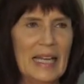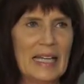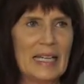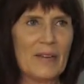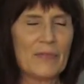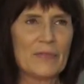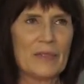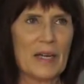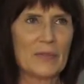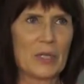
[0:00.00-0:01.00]
and I've,
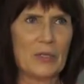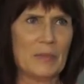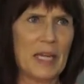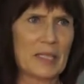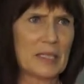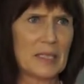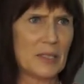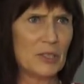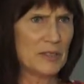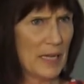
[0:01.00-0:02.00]
I've told him, that's,
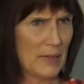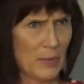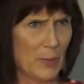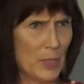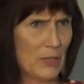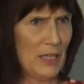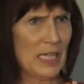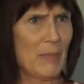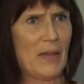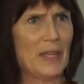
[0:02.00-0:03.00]
what do you
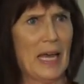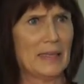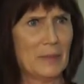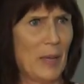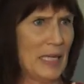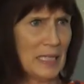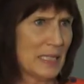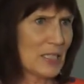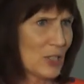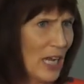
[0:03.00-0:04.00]
think about that? The painting
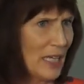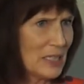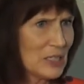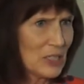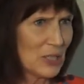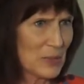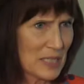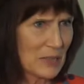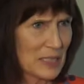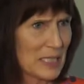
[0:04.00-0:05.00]
didn't change, you know, it's
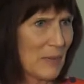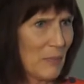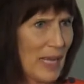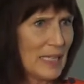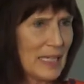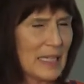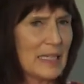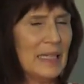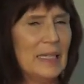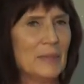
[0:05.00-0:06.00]
still the same
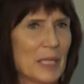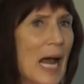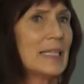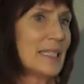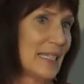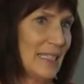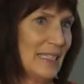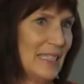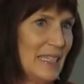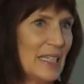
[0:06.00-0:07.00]
painting, but I
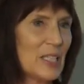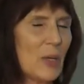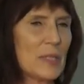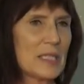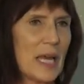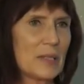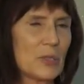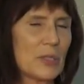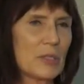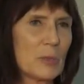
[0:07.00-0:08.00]
did. So it's that
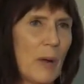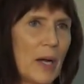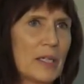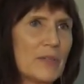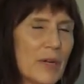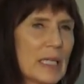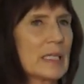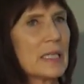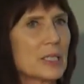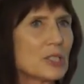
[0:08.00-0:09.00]
sort of spark of
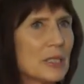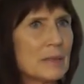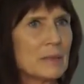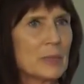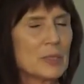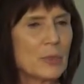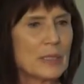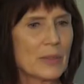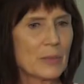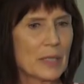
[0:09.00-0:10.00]
recognition
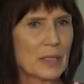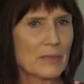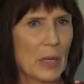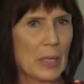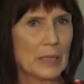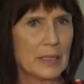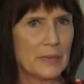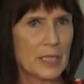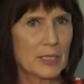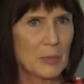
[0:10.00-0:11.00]
between the work of art
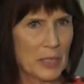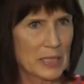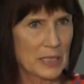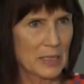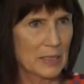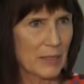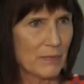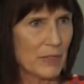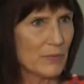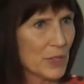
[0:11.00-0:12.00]
and the experiences
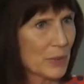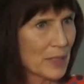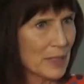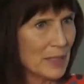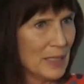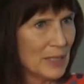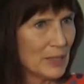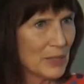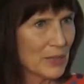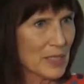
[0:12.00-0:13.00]
of the viewer,
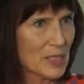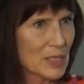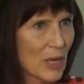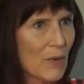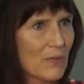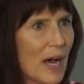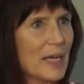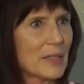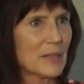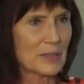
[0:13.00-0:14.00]
you know, that is so
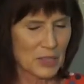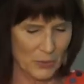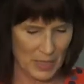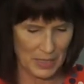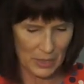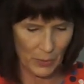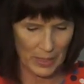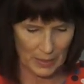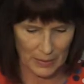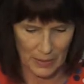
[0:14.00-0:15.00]
vital to us, the
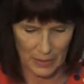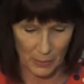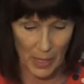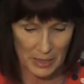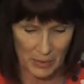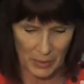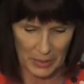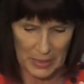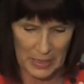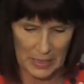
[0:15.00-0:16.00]
way, the, the
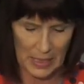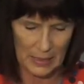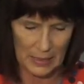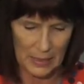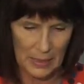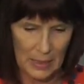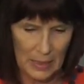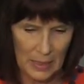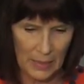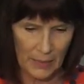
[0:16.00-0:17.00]
possibilities that,
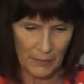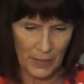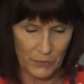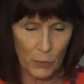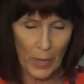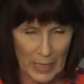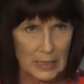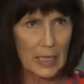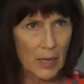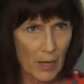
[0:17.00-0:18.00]
um, of the
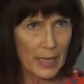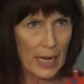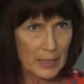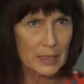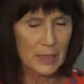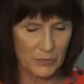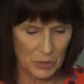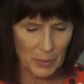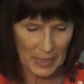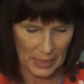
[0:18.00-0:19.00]
ways that art has of
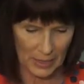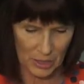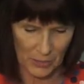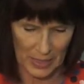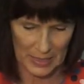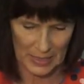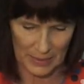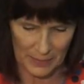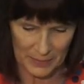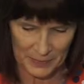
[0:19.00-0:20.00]
speaking to us.
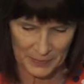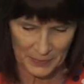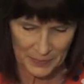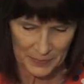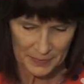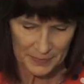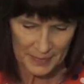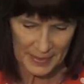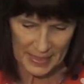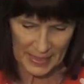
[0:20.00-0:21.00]

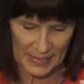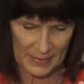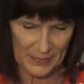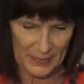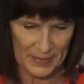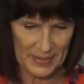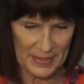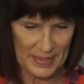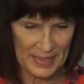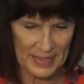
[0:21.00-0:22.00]

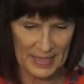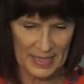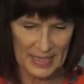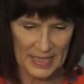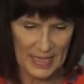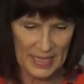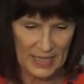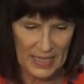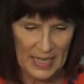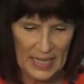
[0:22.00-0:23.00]
Um, let's see
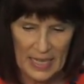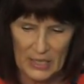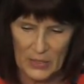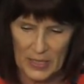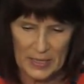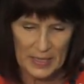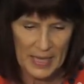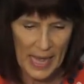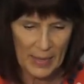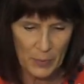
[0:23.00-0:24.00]
here. So then
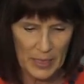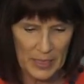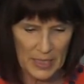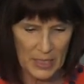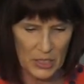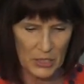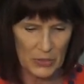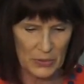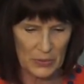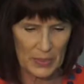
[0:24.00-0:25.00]
that brings us
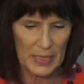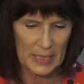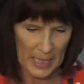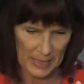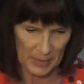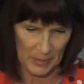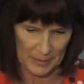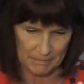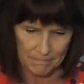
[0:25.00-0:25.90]
to assessment.